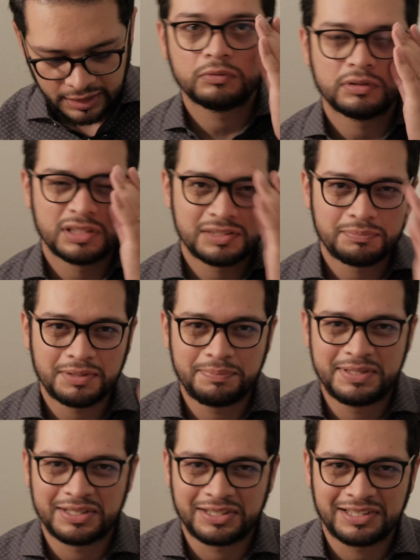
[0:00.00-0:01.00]
This may
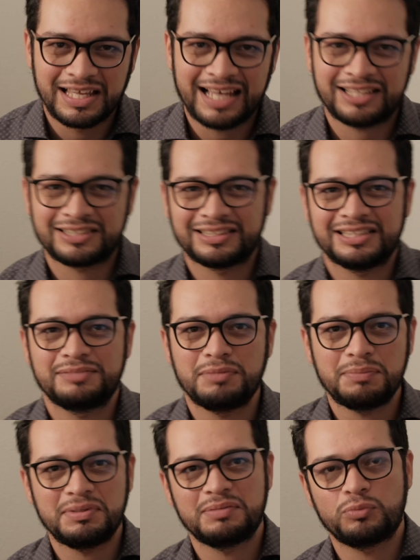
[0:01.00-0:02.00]

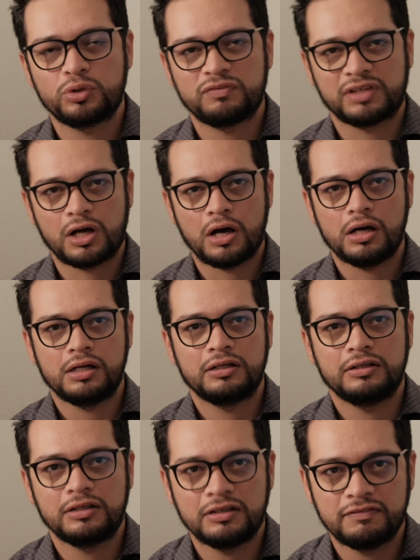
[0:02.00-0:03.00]
be more of a
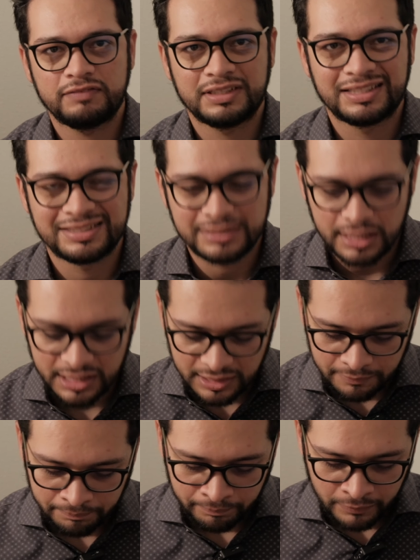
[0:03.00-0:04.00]
con of the design.
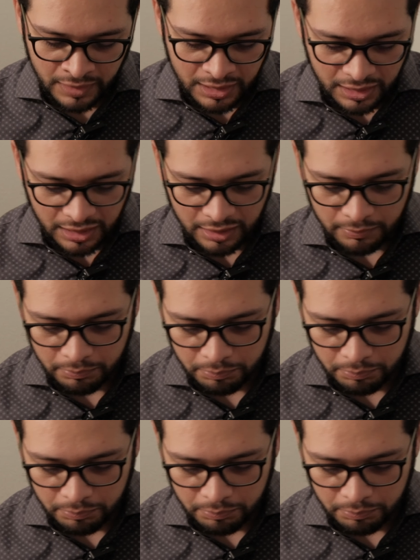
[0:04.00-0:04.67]
The